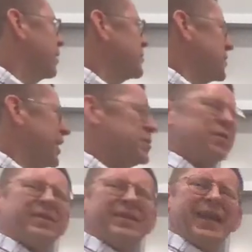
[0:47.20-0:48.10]
So that's where
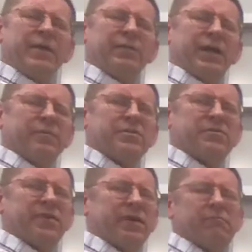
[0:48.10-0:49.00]
the name comes
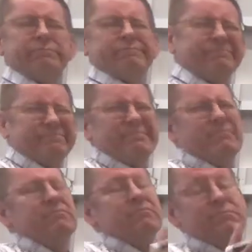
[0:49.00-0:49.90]
from.
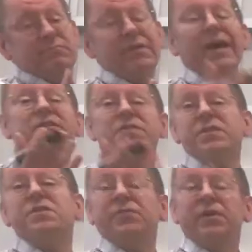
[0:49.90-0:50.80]
That's
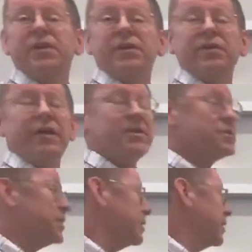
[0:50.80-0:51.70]
just if you're
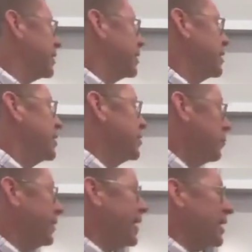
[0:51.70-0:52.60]
interested. The
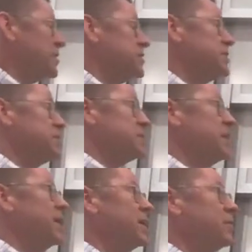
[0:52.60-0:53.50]
reaction
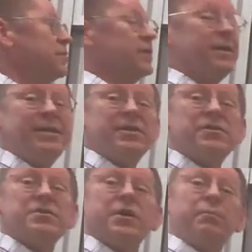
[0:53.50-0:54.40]
itself
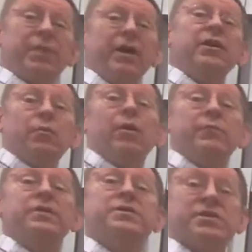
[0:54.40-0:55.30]
is, compared to what
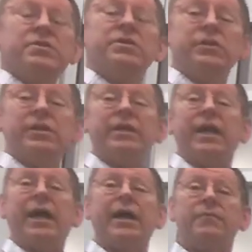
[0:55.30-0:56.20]
we just looked
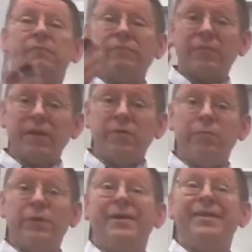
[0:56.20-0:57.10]
at
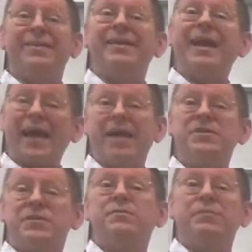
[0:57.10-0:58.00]
with the
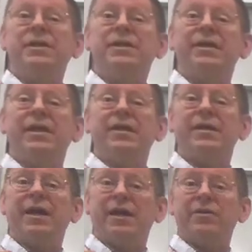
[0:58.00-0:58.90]
acid-mediated
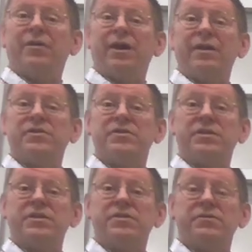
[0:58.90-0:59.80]

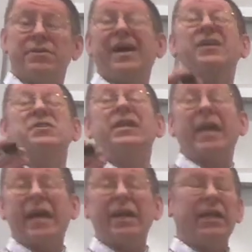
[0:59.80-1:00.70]
hydrolysis, or
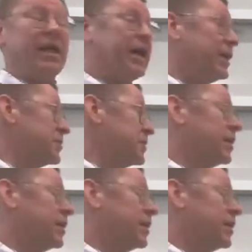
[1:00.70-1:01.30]
acid-catalyzed,